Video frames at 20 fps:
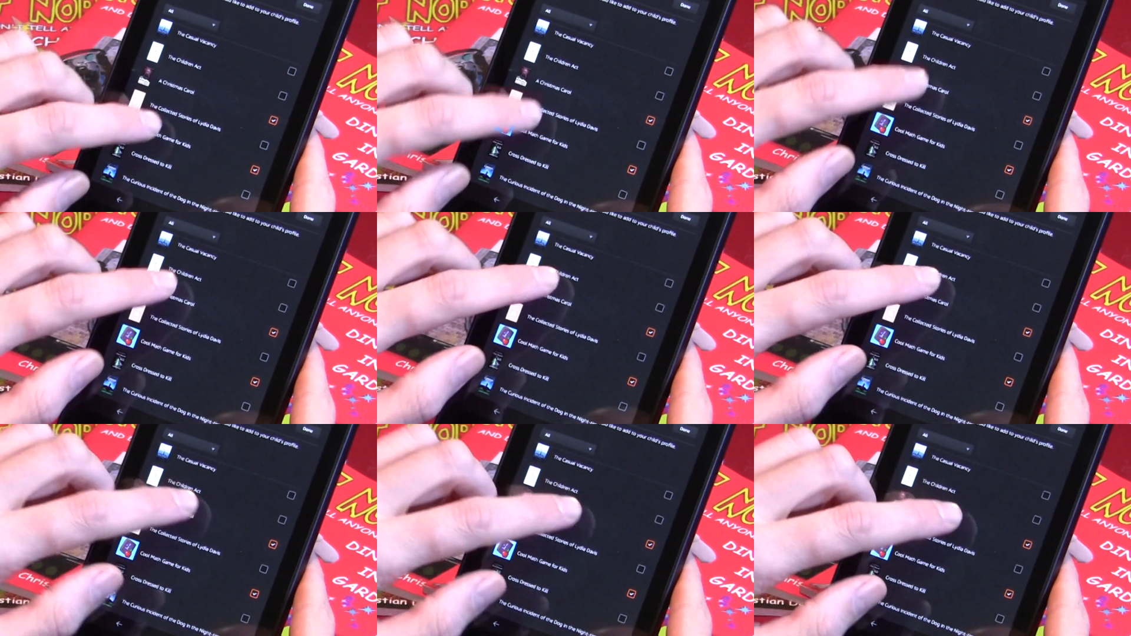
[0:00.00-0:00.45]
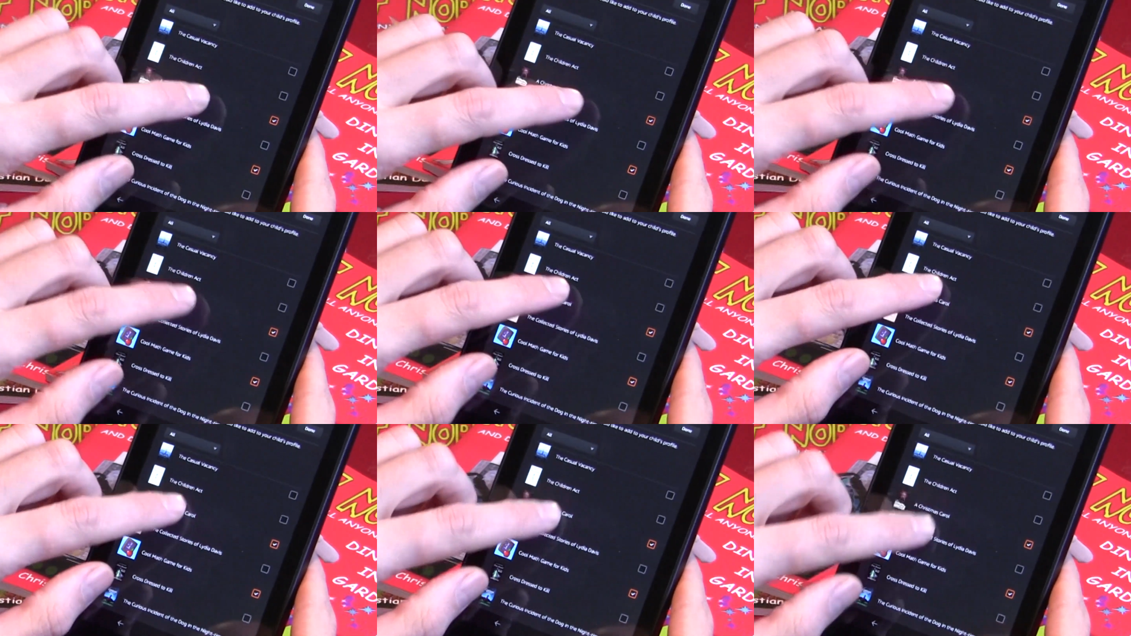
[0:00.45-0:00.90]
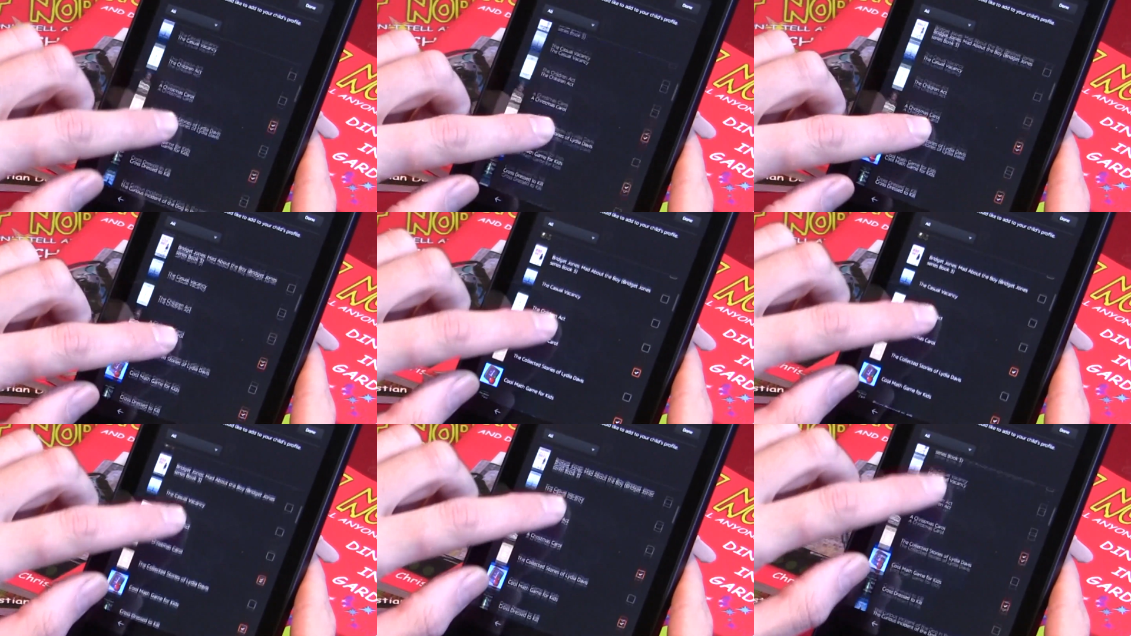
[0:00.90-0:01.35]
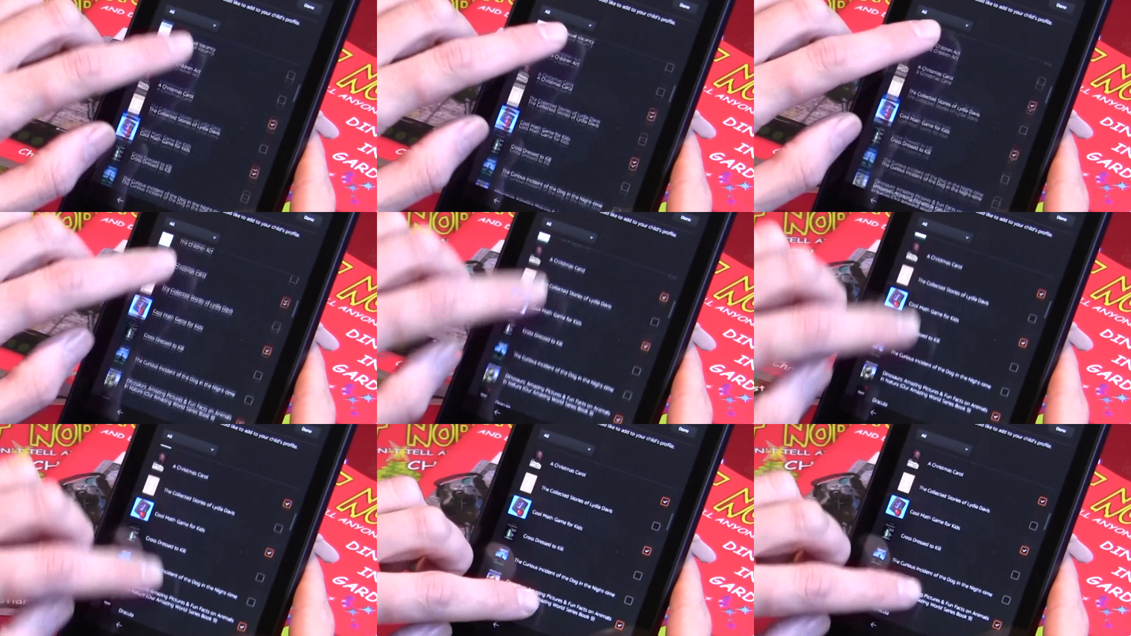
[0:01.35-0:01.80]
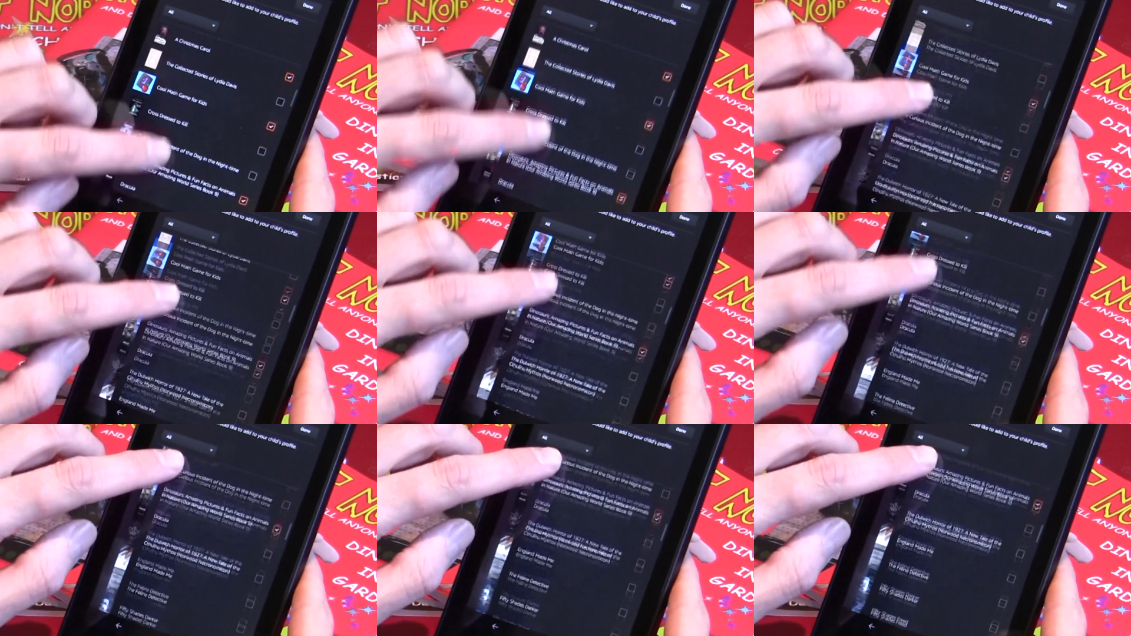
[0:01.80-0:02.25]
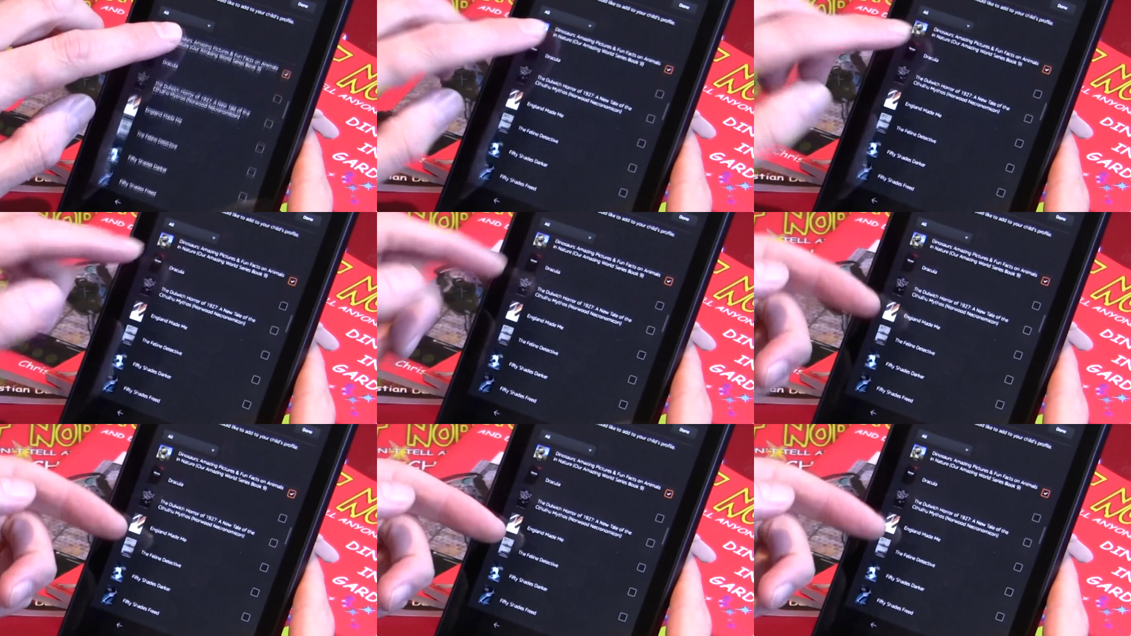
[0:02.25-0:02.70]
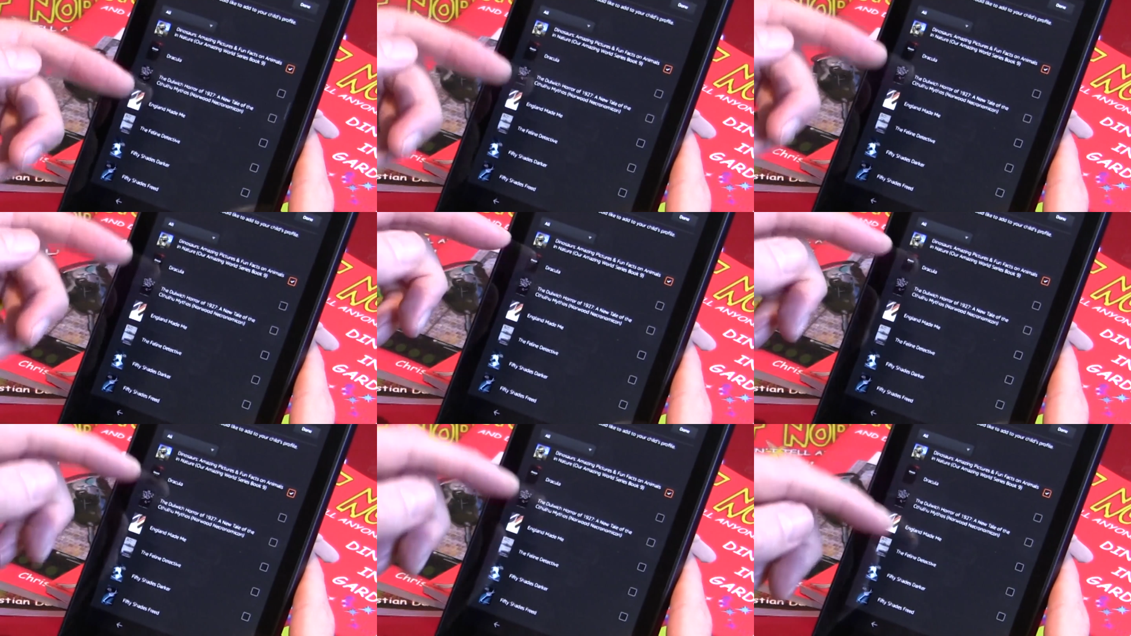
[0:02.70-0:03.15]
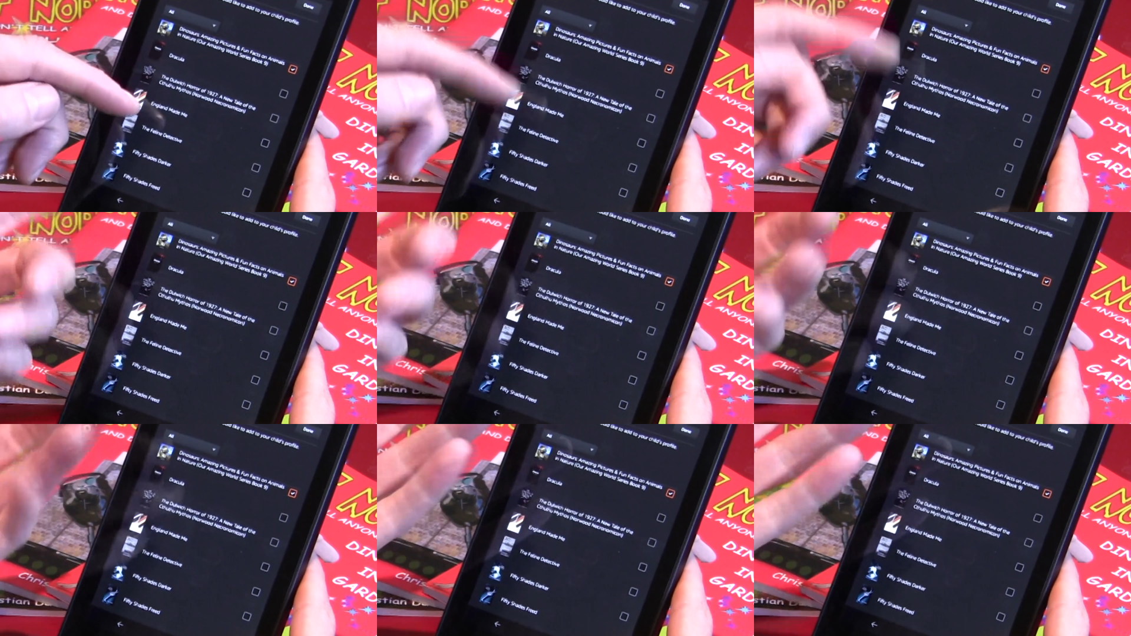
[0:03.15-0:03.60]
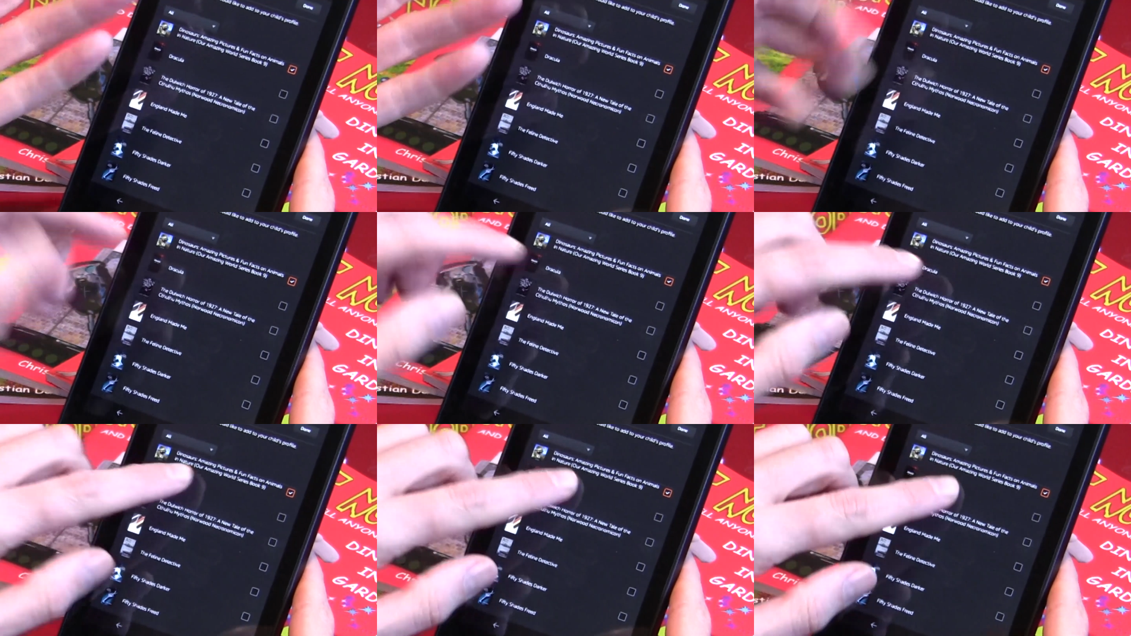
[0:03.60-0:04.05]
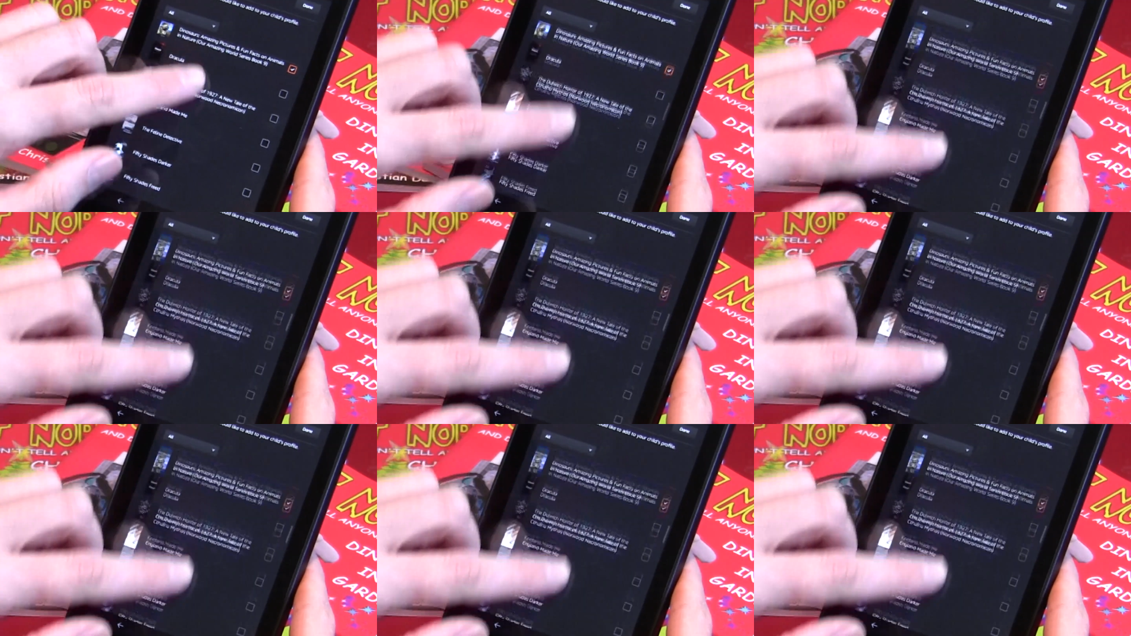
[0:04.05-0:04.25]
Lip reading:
Nobody's mouth can be seen.